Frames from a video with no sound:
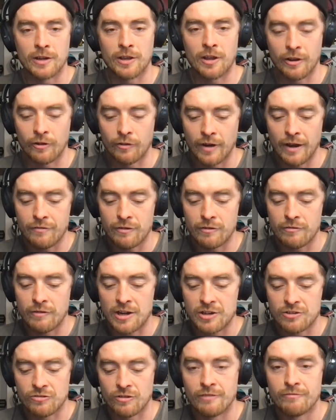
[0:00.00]
on every
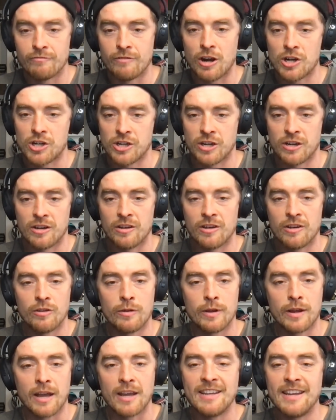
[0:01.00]
restaurant in Russia and
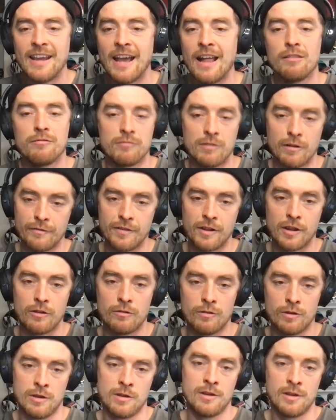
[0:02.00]
doing a Yell review
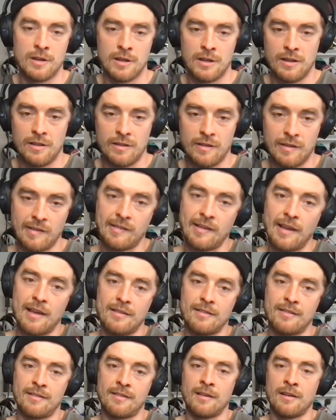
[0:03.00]
that
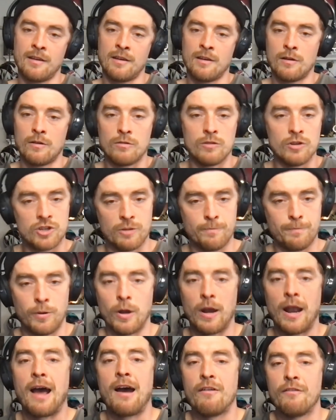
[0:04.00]
says we should pull
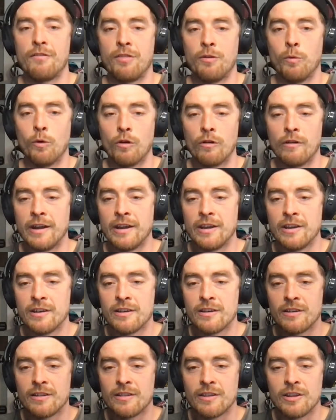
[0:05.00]
out of the war in
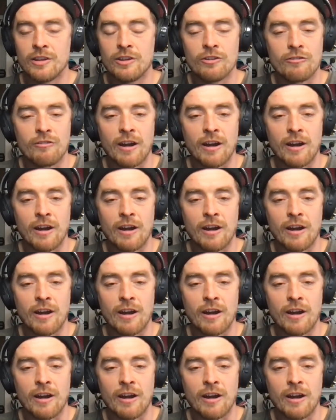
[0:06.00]
the Ukraine.